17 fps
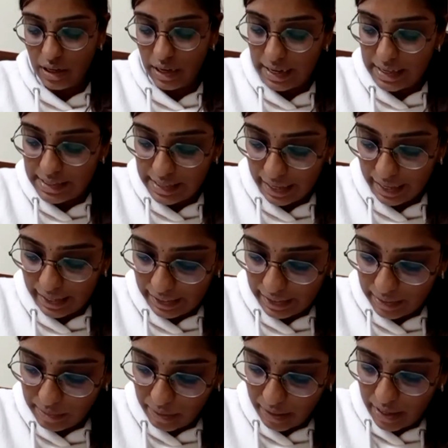and
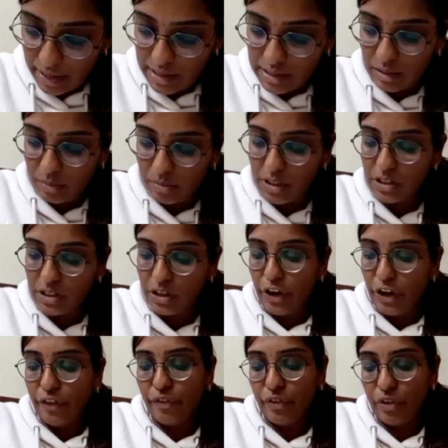cycling mechanism is
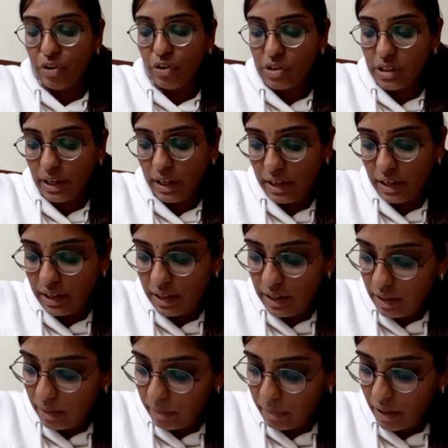flow cycled
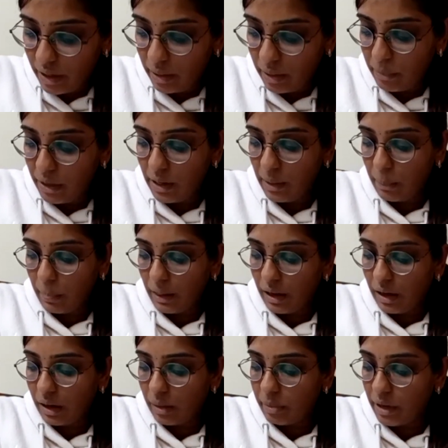by a
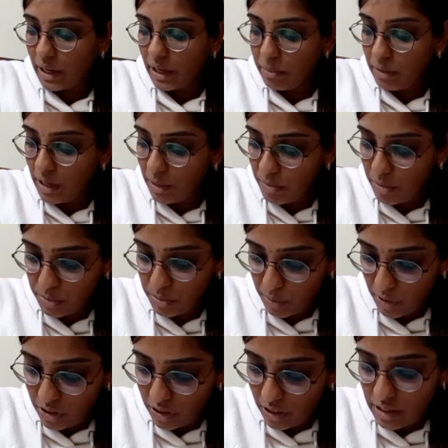minimum
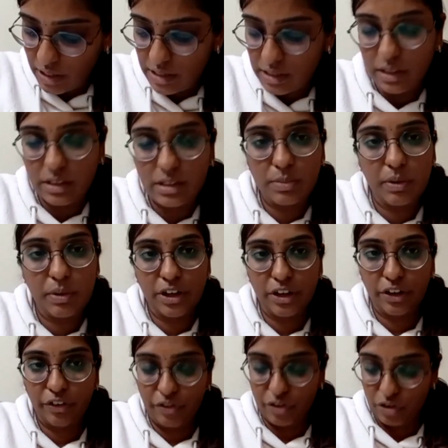spontaneous
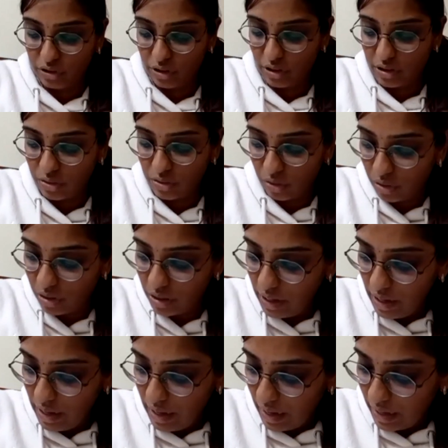inspiratory flow threshold,
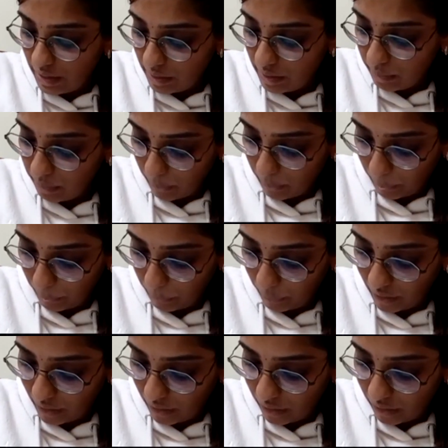and
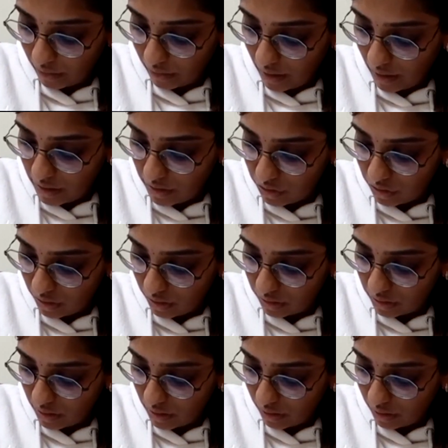
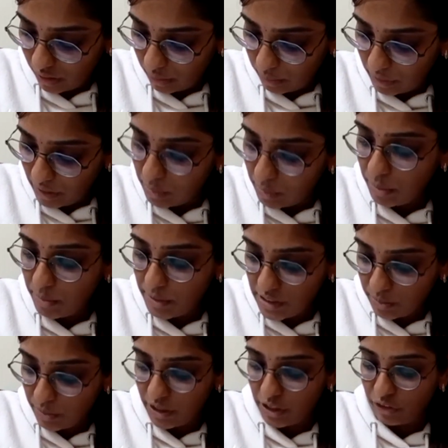the minimum
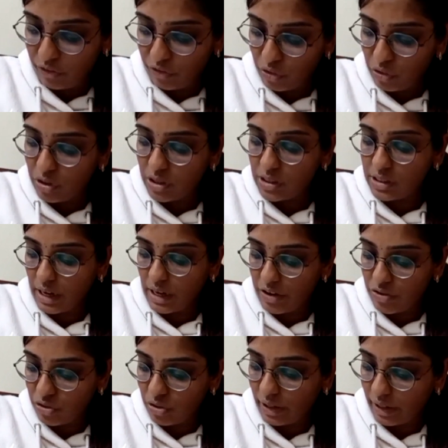inspiratory flow is
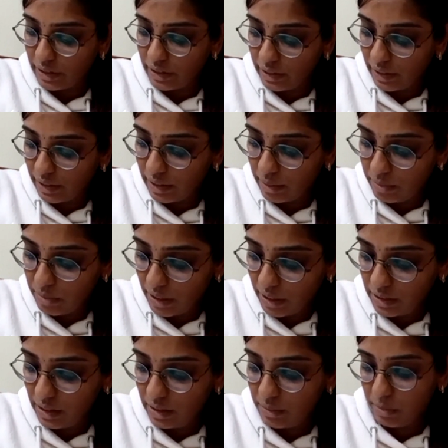controlled entirely by
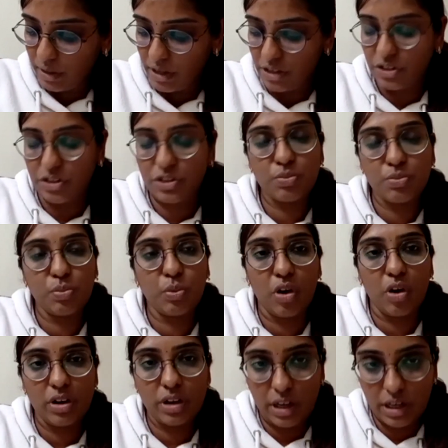the patient's
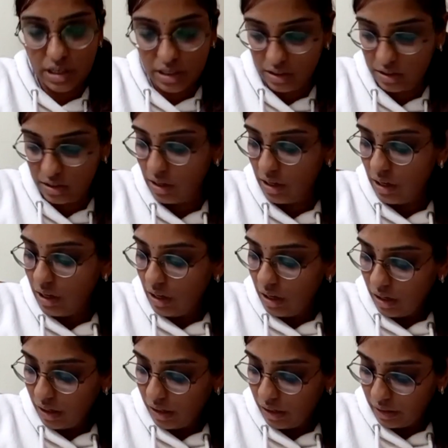spontaneous
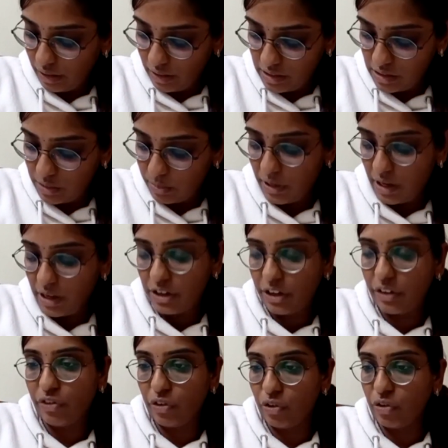
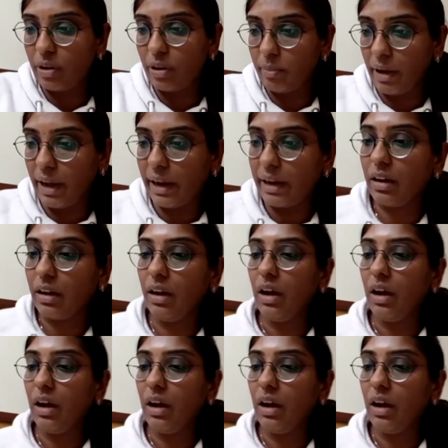inspiratory flow demand.